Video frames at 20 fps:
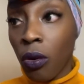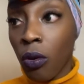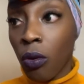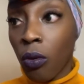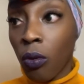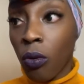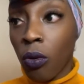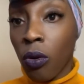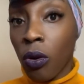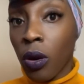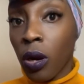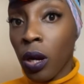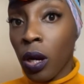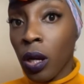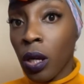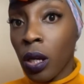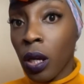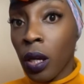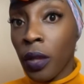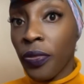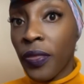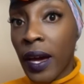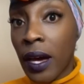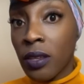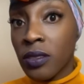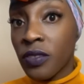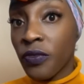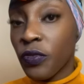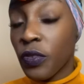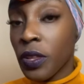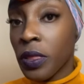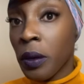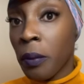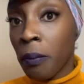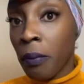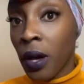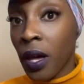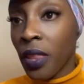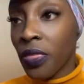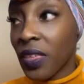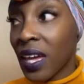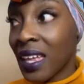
or a thousand for the month.